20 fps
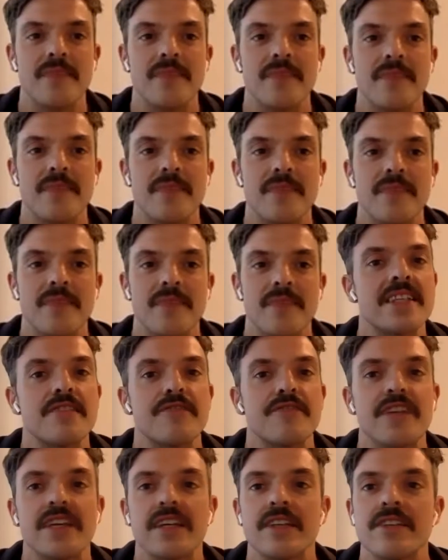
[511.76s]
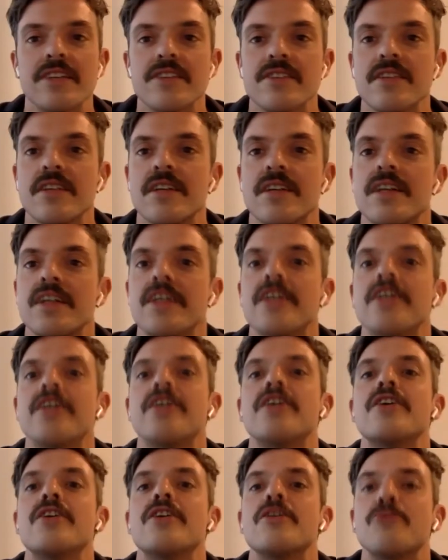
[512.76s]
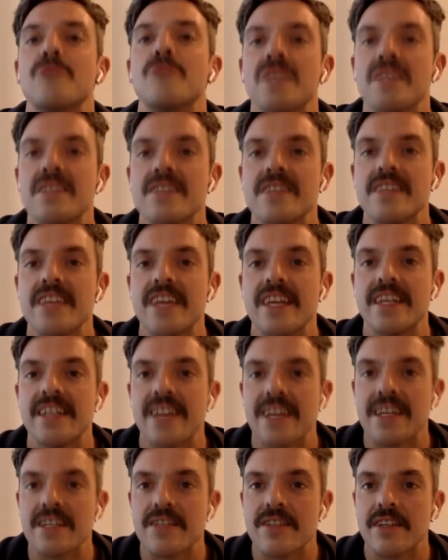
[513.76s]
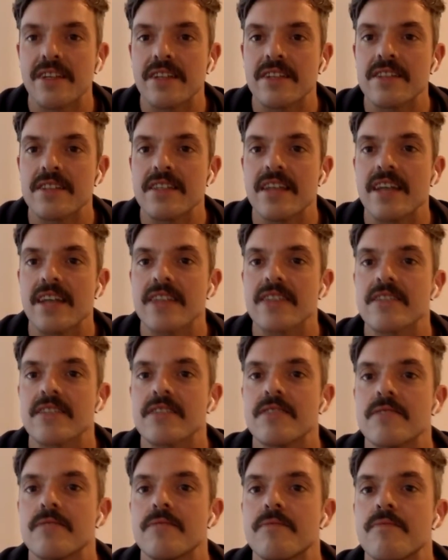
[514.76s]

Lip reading: Interlace the fingers, releasing the index fingers. Yes.